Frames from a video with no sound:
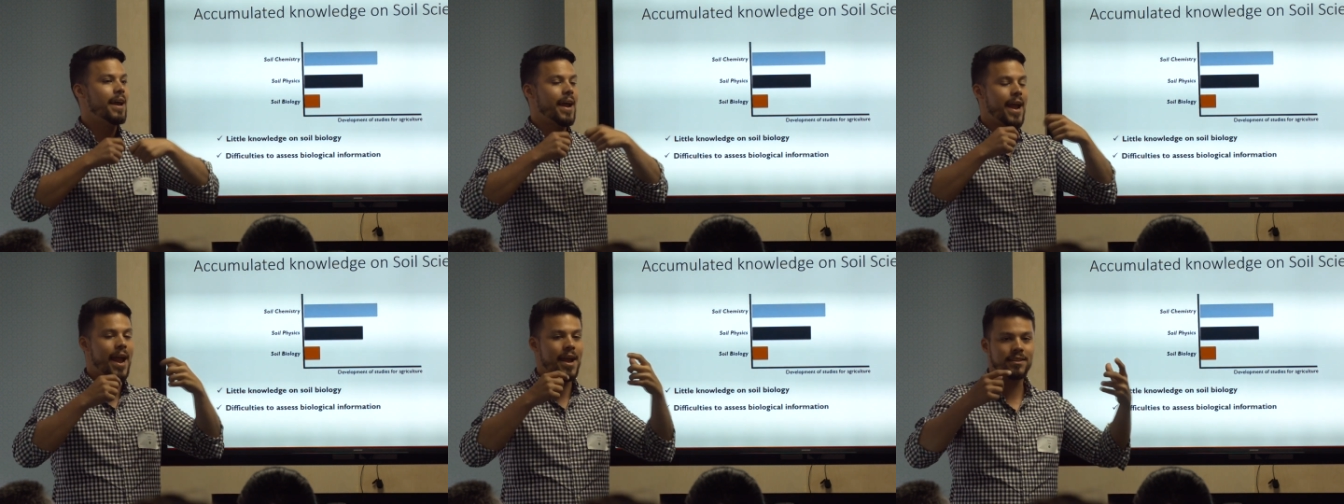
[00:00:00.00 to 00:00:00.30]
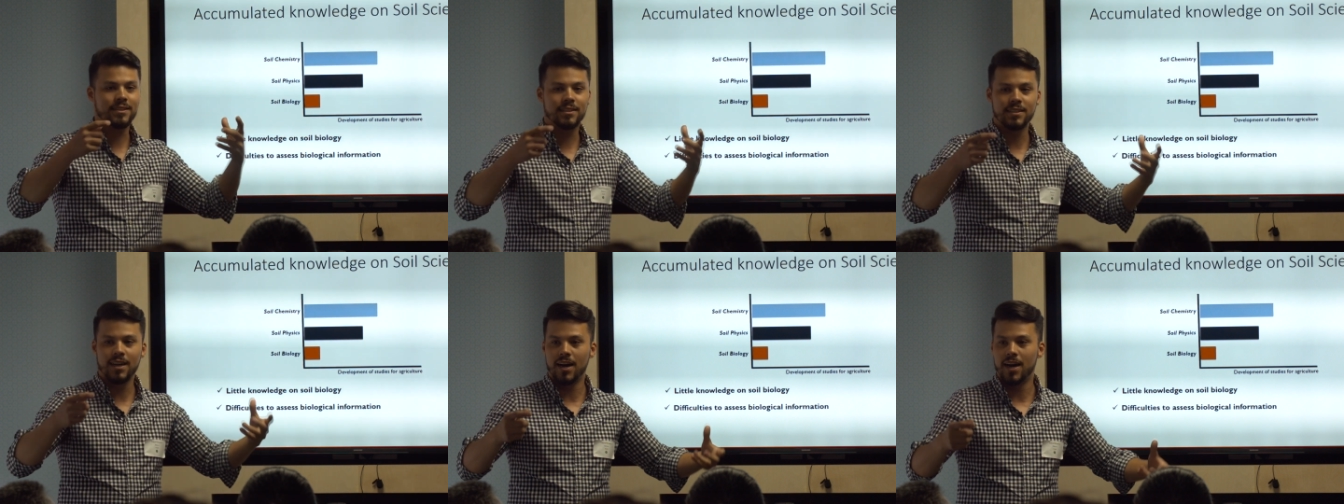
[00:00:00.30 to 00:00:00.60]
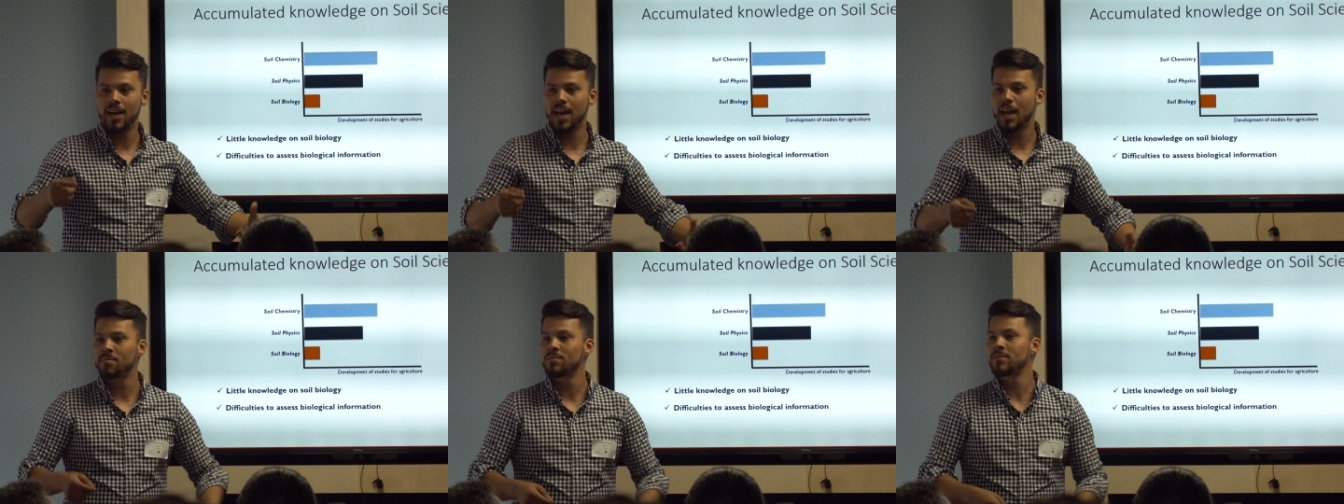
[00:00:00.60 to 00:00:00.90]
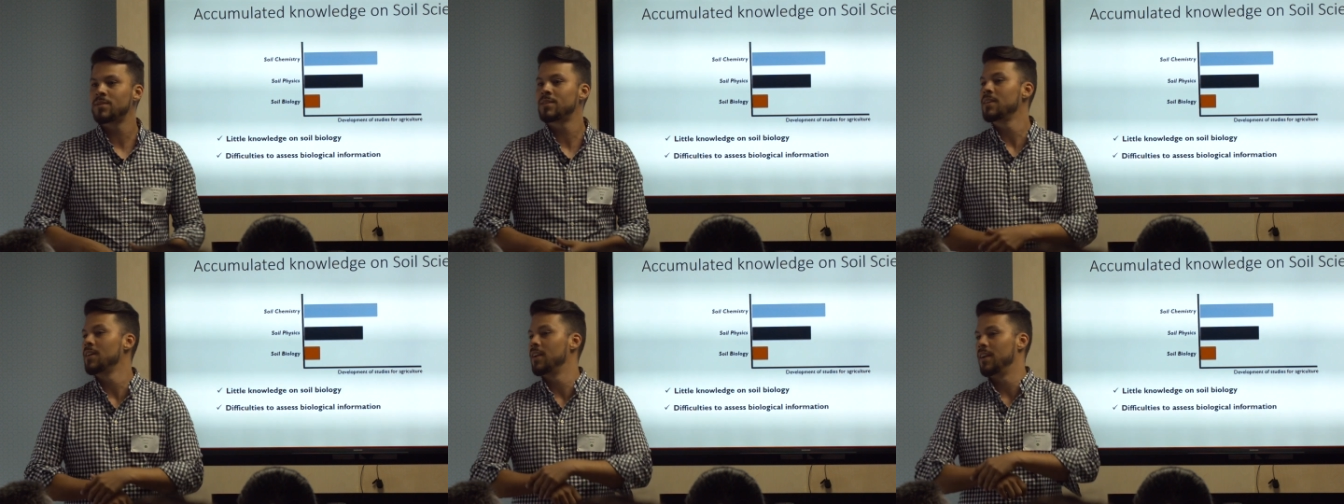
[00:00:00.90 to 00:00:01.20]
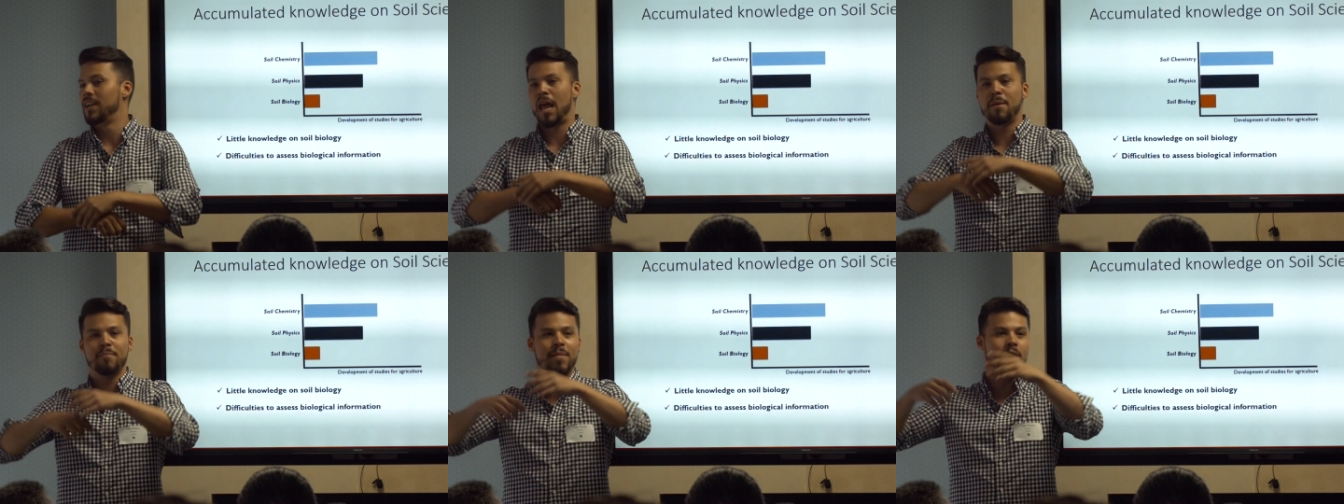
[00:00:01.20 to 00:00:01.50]
enzymes,
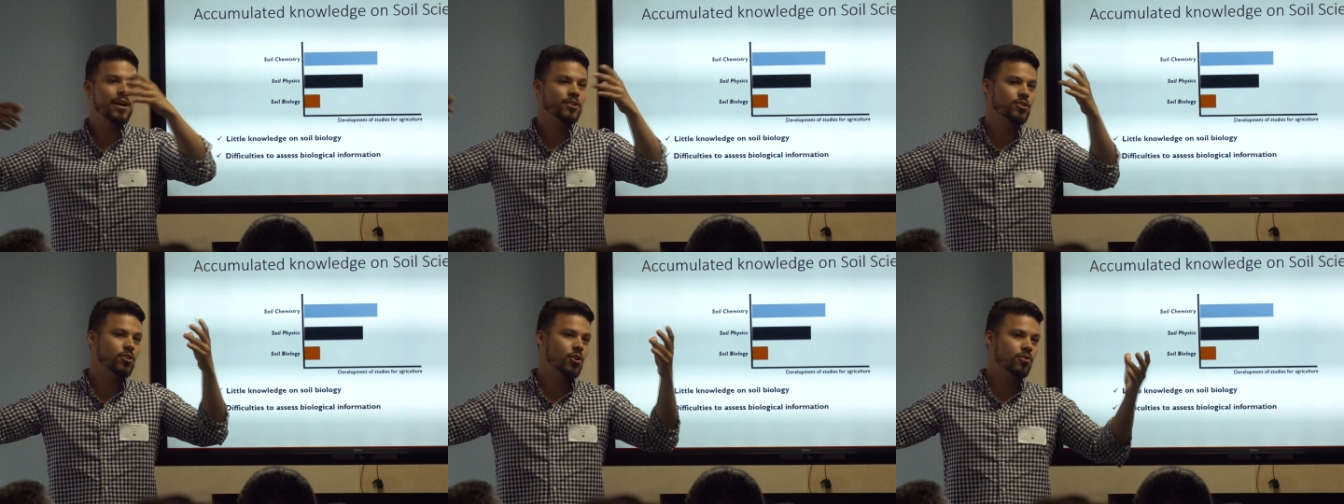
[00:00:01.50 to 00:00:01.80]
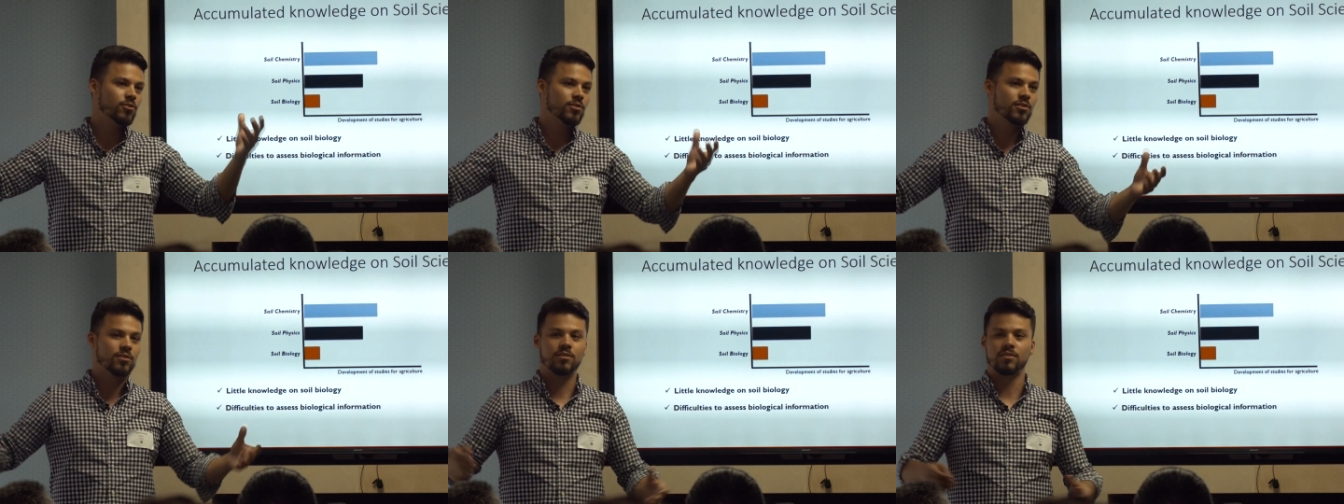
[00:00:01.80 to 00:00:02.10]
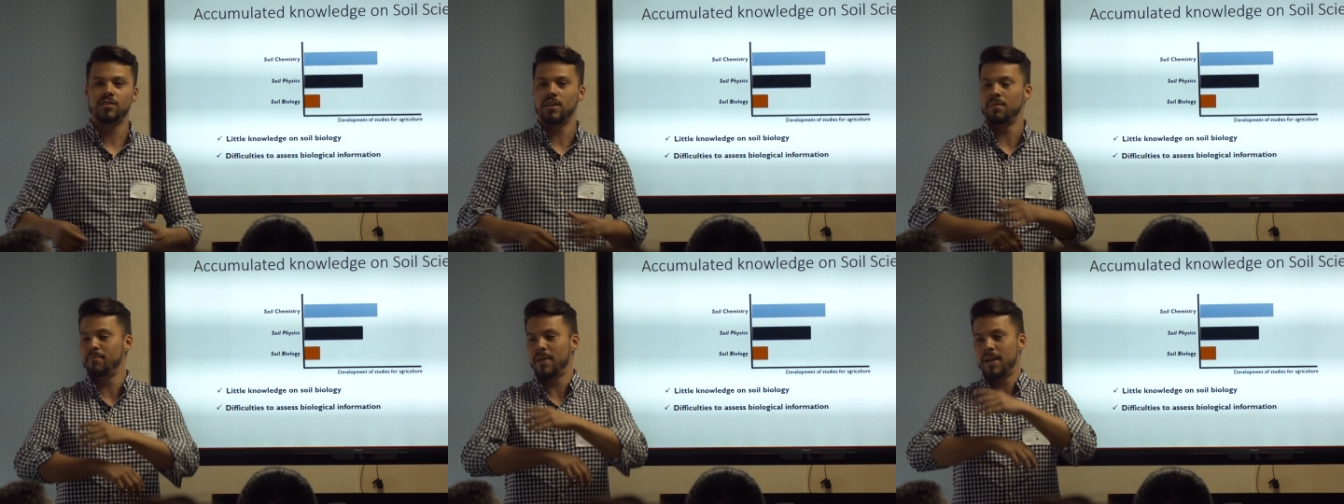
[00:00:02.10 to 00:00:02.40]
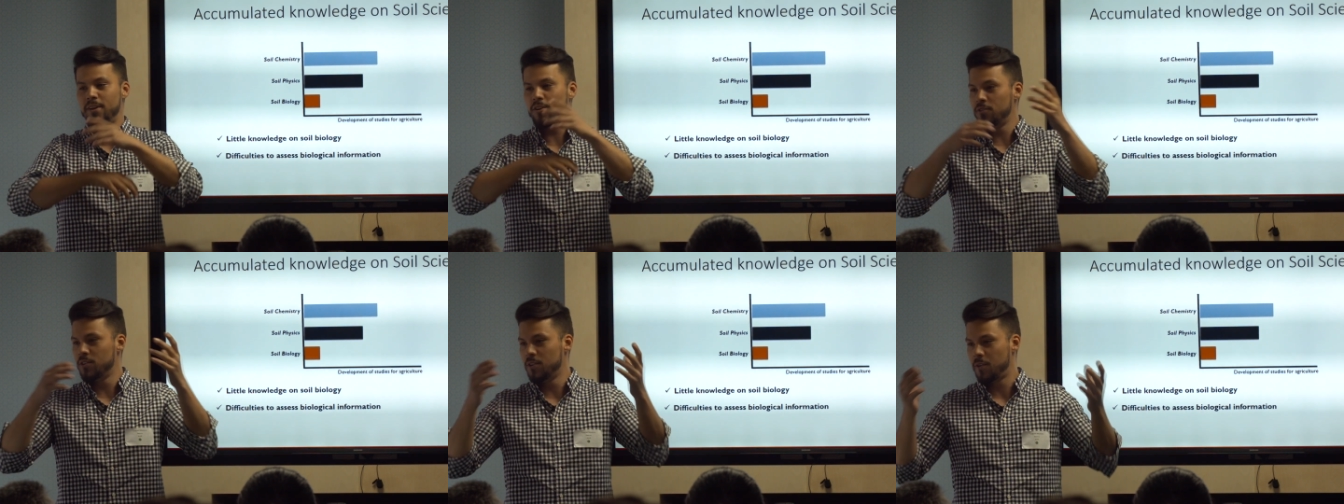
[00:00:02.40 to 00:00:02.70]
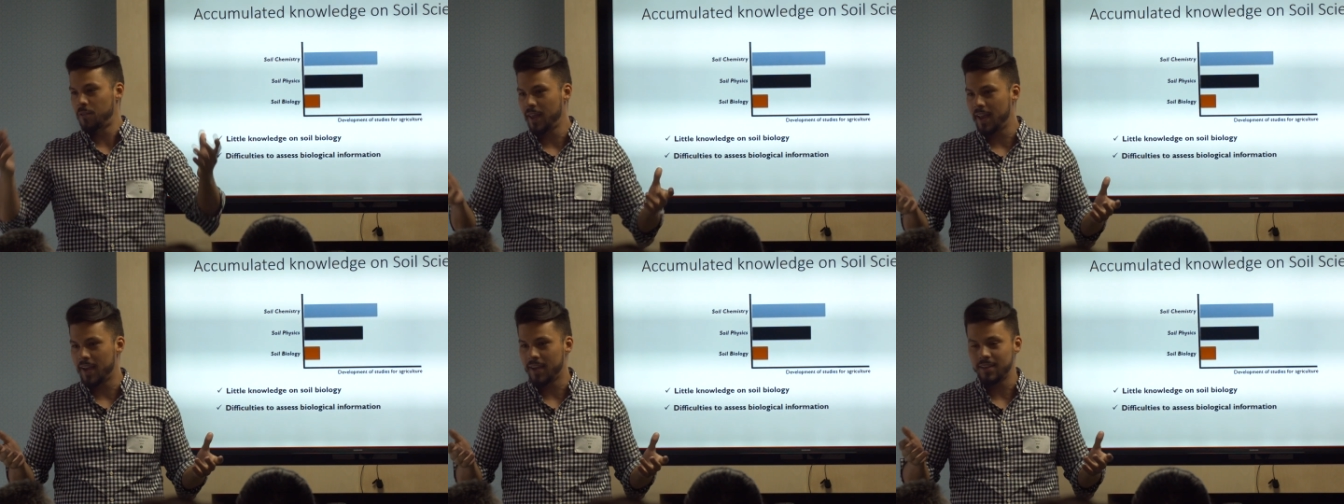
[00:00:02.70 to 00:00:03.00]
nematodes, and many other
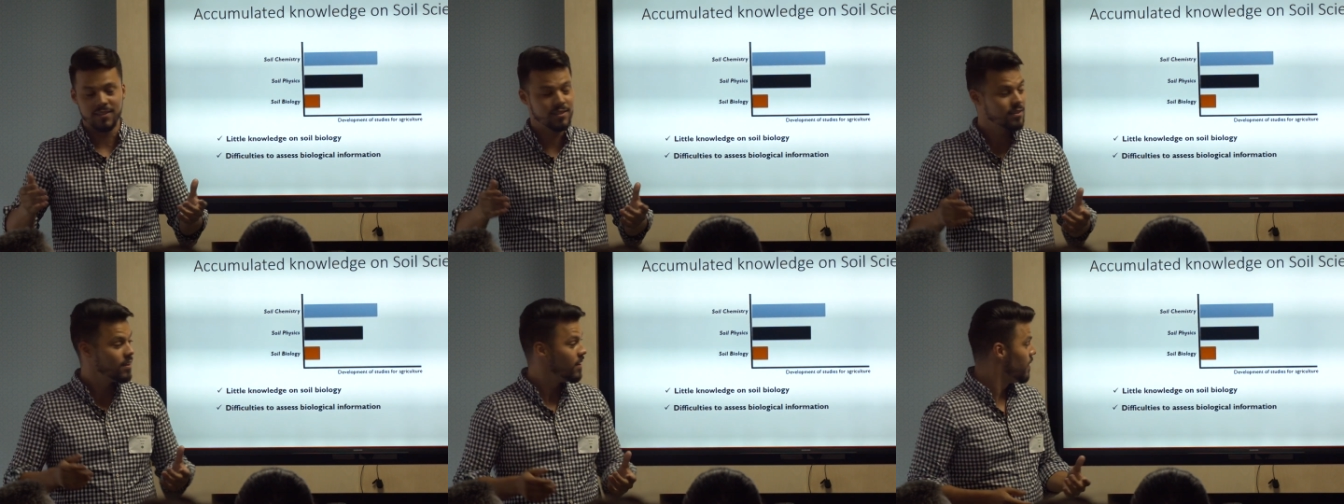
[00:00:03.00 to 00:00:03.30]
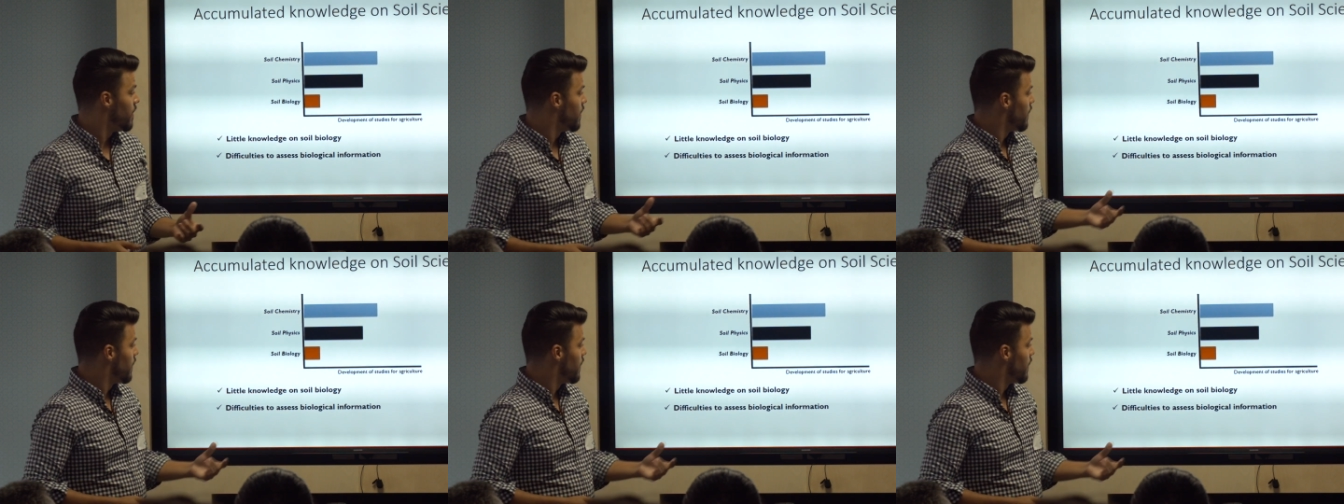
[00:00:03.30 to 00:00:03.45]
things,